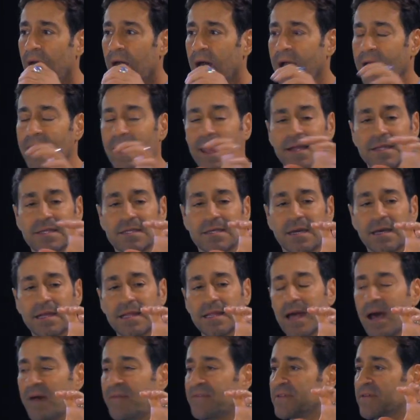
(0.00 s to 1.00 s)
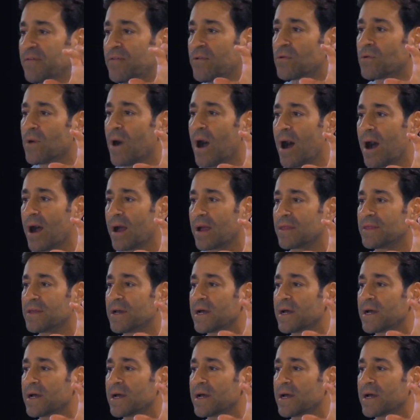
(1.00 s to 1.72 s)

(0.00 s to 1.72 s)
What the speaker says: against the cleft of the rock.